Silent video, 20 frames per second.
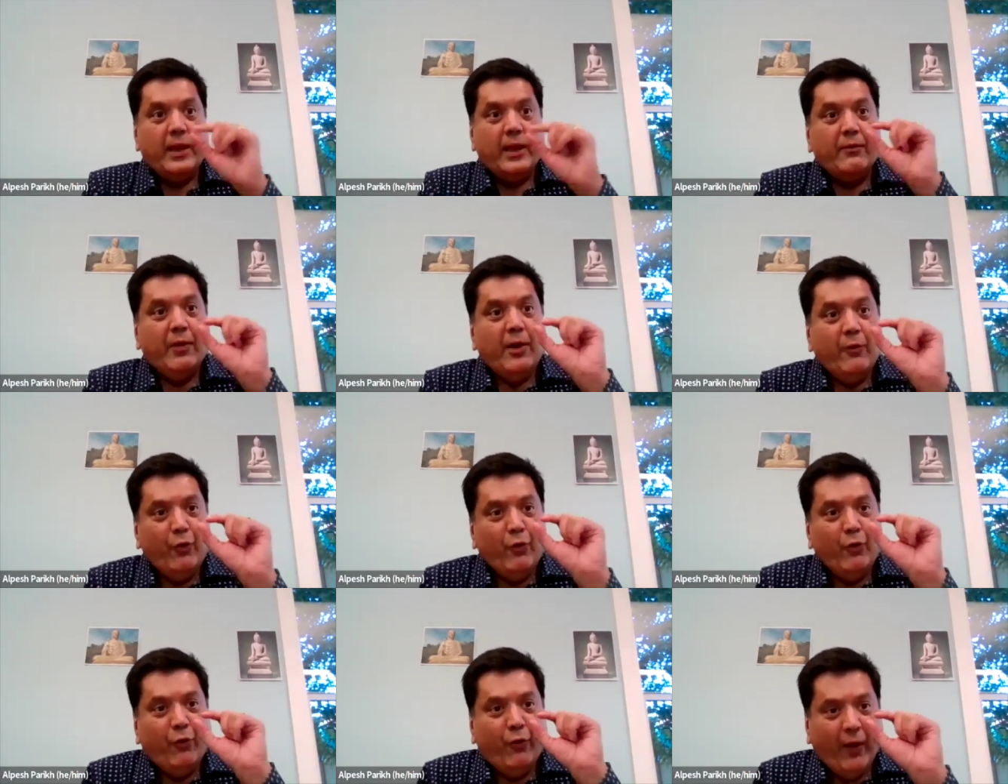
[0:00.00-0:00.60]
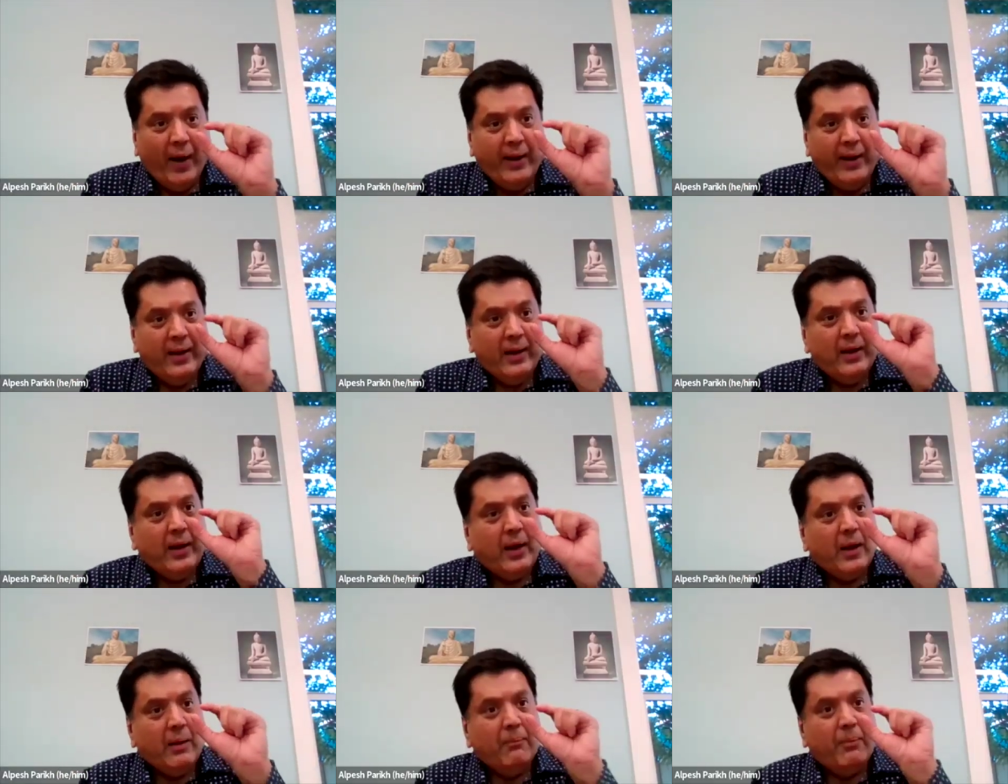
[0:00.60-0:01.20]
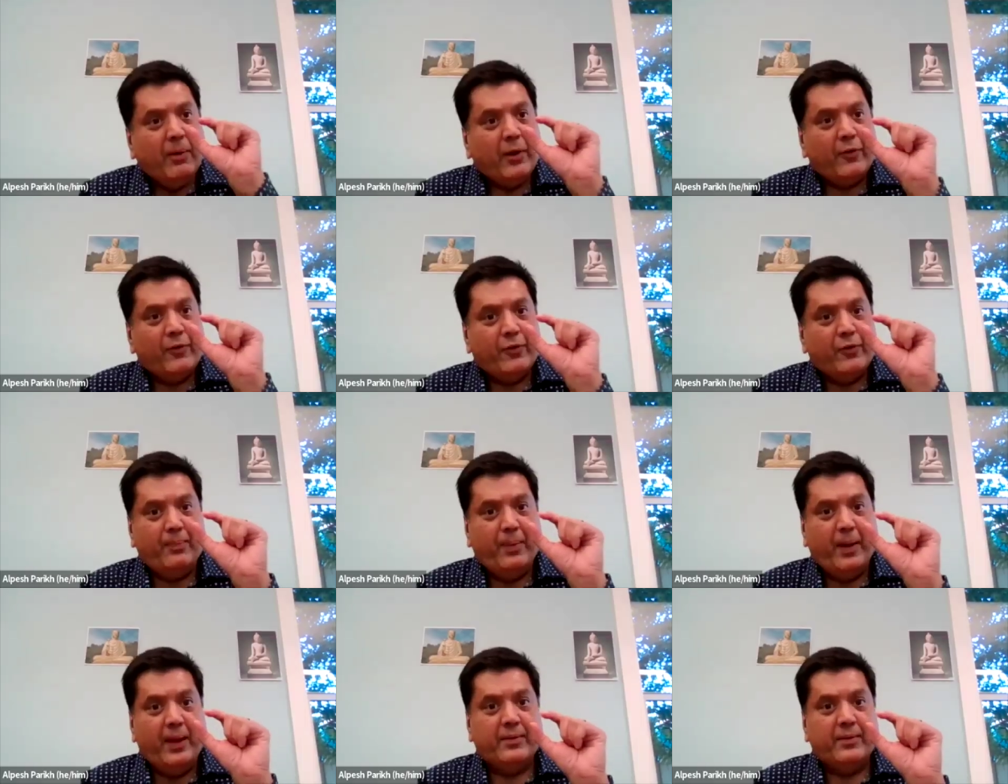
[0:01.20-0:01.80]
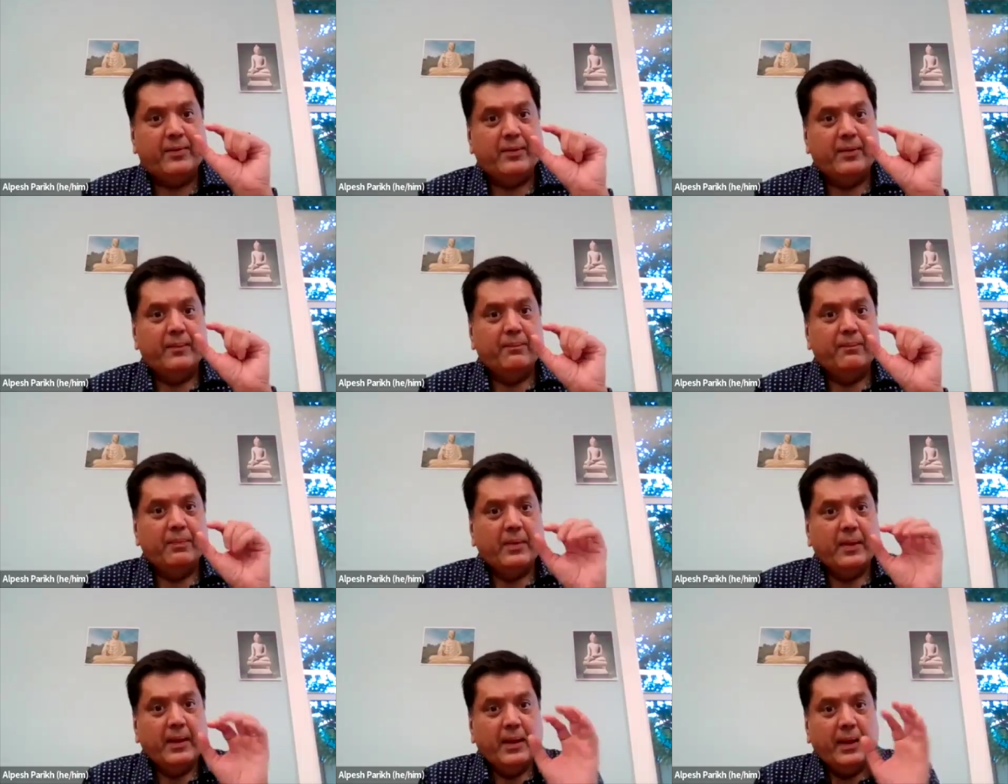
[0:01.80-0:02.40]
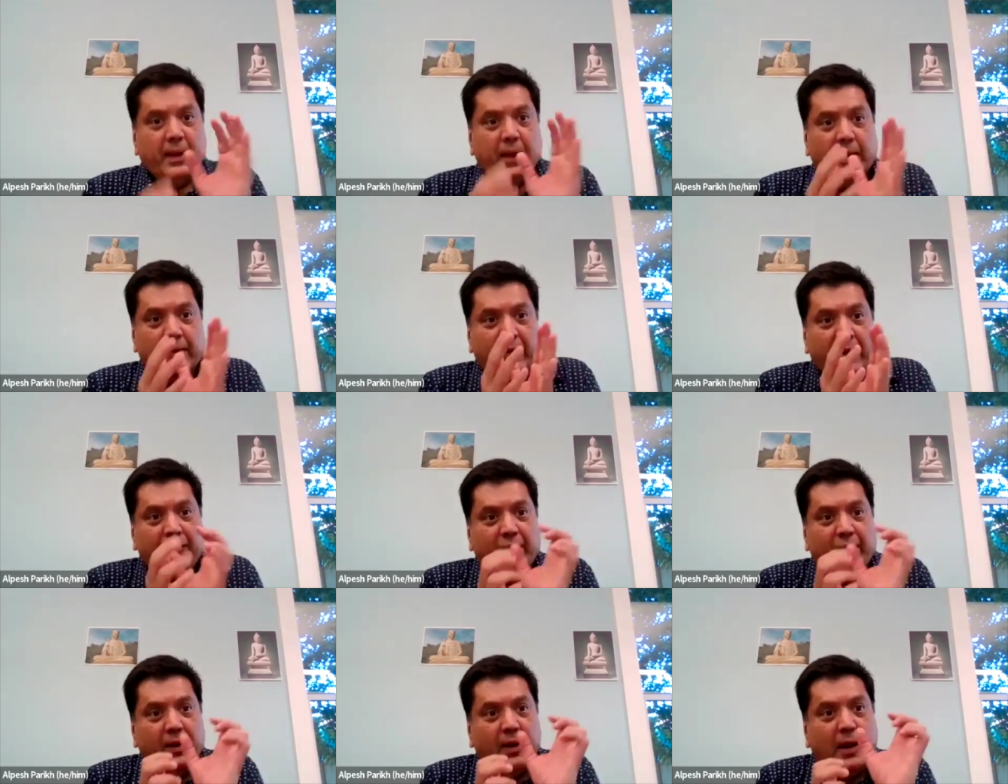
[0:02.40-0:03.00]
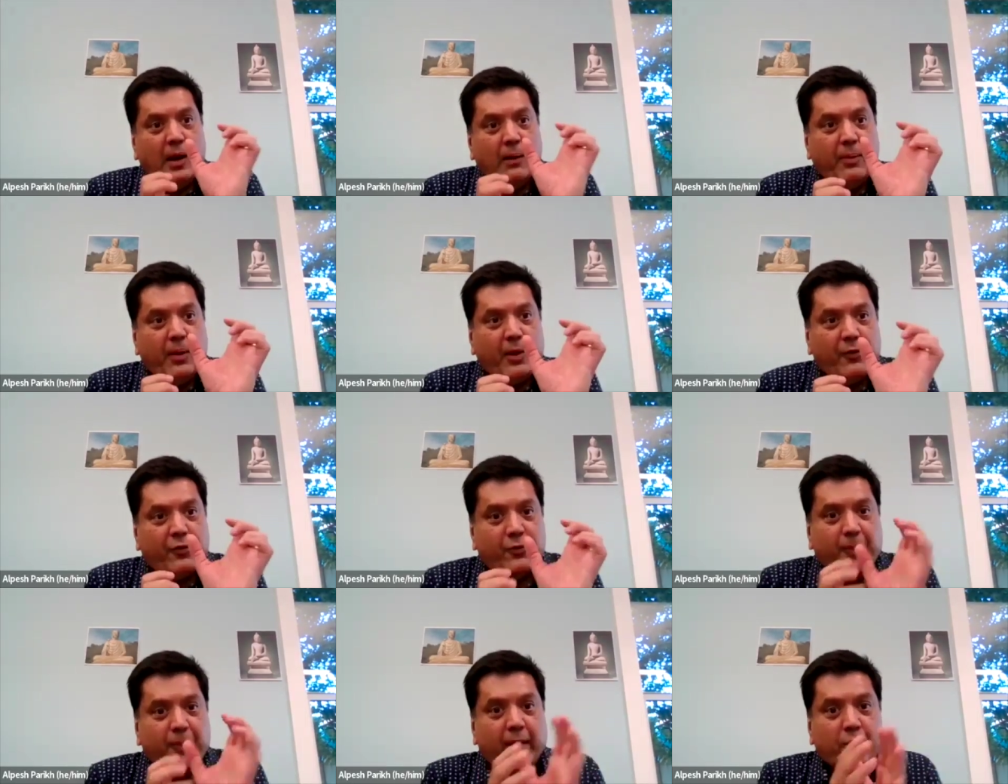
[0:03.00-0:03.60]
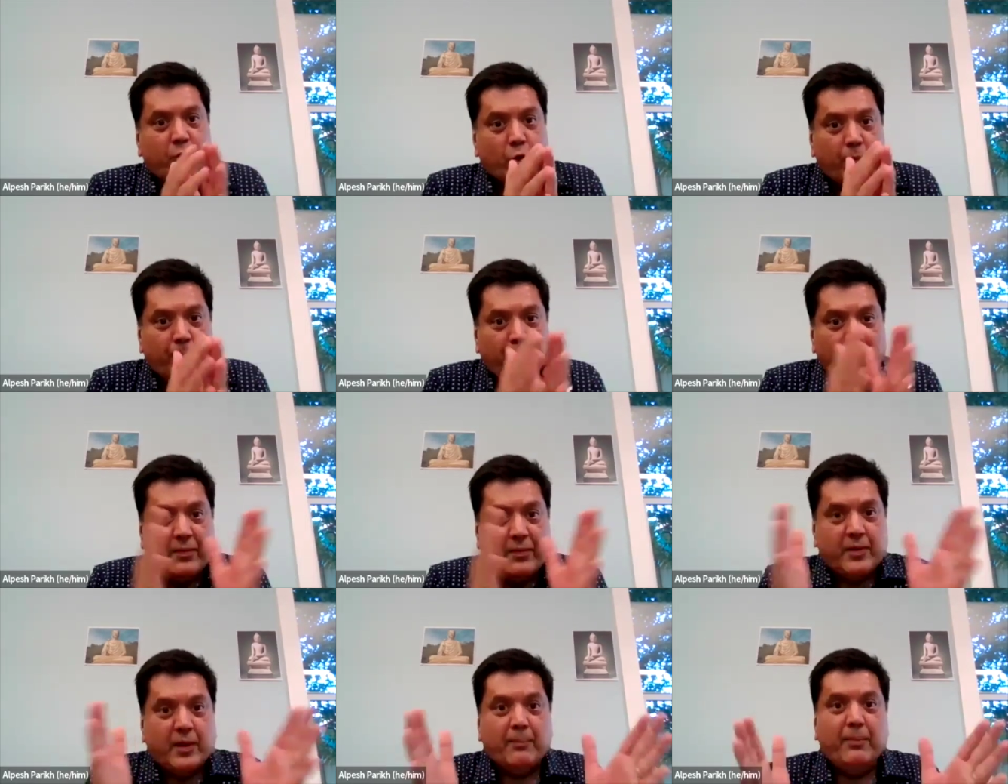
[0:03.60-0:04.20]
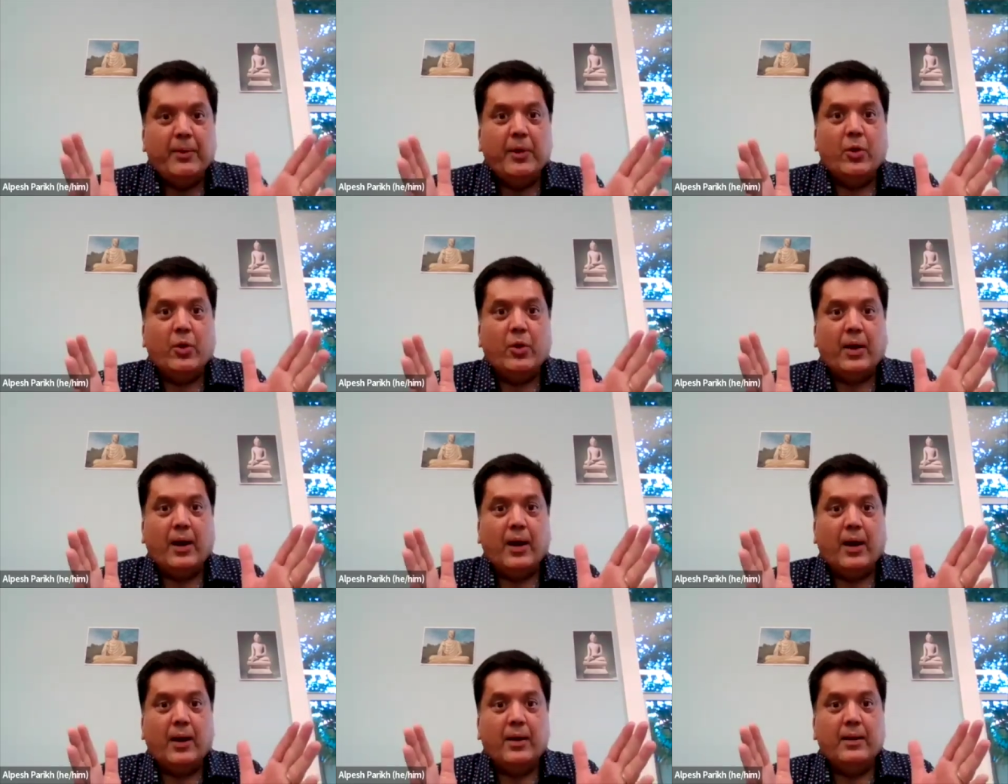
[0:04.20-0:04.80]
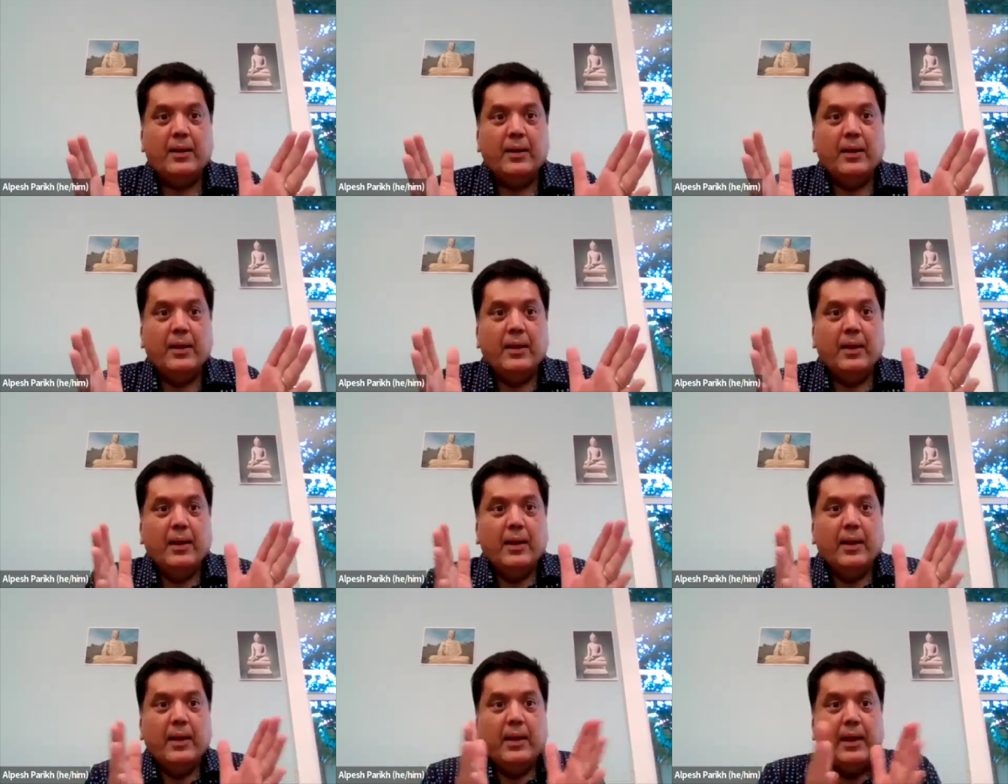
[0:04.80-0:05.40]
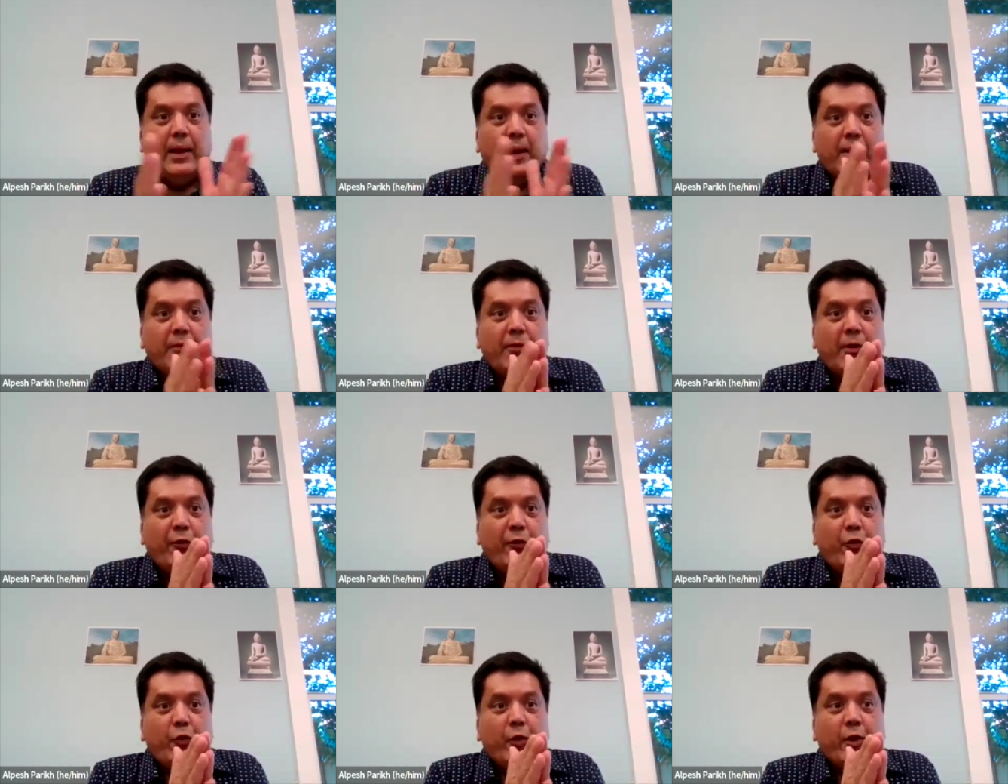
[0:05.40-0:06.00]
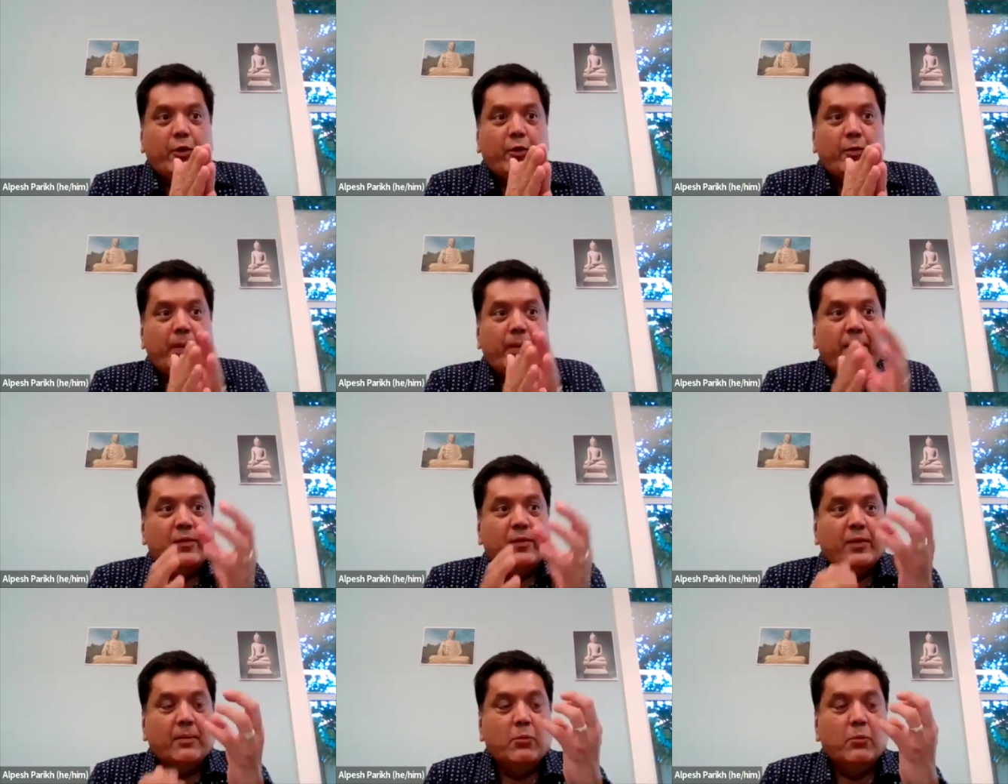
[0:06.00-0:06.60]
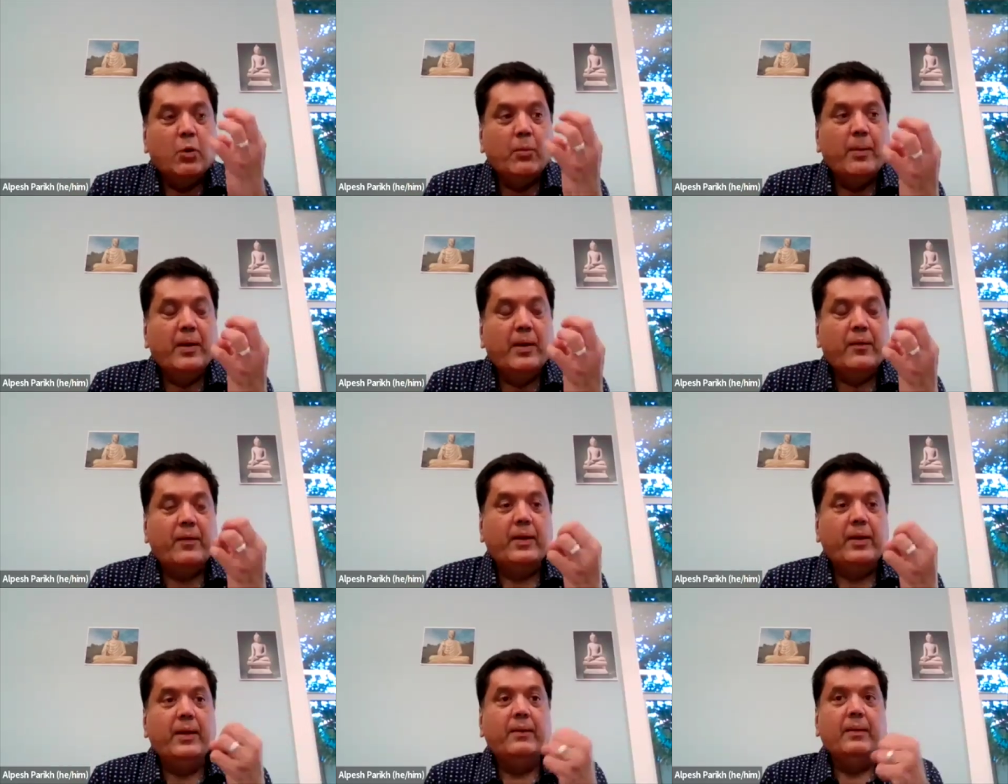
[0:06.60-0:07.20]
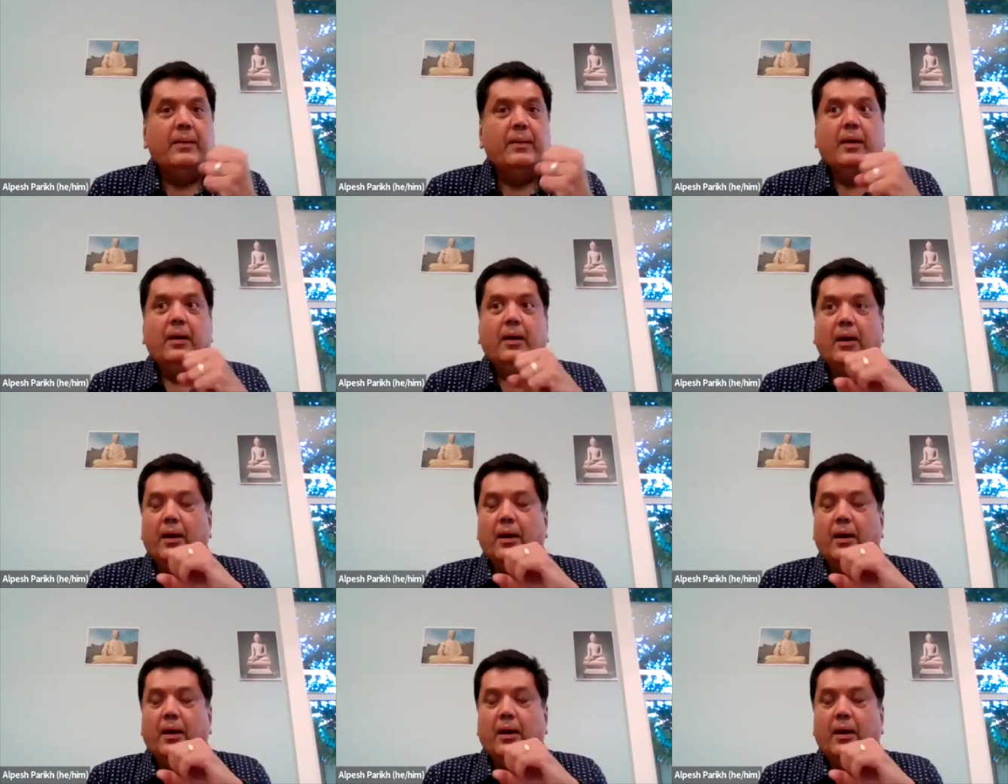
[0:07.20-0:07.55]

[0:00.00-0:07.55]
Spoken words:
even if you find a little bit of space, even if a little bit of space opens up in your heart, even if you experience a momentary